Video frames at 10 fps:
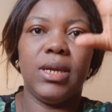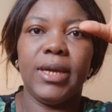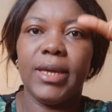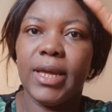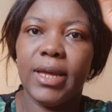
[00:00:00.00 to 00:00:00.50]

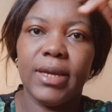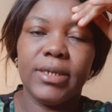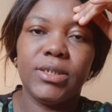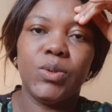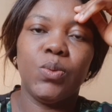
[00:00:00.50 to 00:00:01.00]
Hi
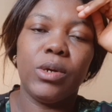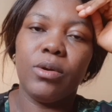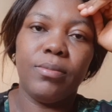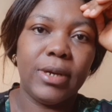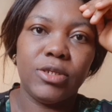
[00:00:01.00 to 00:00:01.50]
guys,
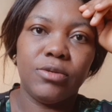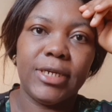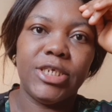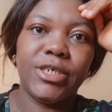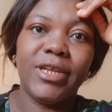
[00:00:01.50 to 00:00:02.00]
welcome back to
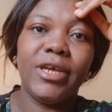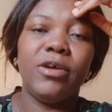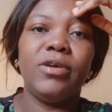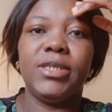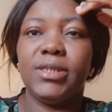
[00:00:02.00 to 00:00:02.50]
my
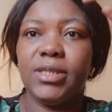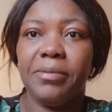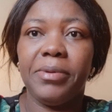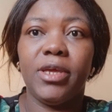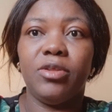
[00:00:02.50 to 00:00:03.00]
channel. It's
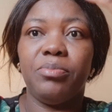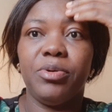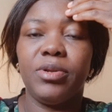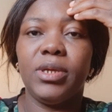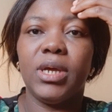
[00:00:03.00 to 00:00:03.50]
Debbie in the
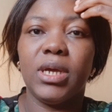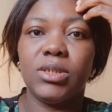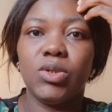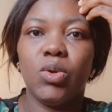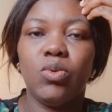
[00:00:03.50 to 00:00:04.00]
building
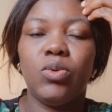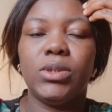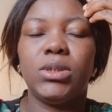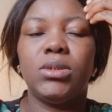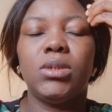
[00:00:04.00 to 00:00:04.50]
as
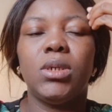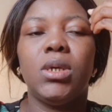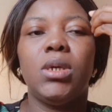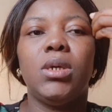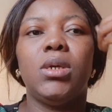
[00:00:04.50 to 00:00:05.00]
always.
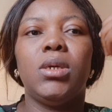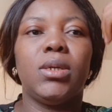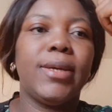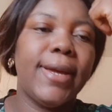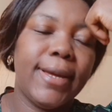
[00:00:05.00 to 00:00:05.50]

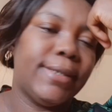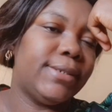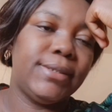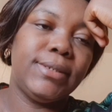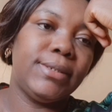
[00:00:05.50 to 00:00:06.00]

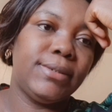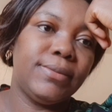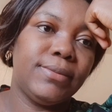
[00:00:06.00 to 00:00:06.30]
Guys,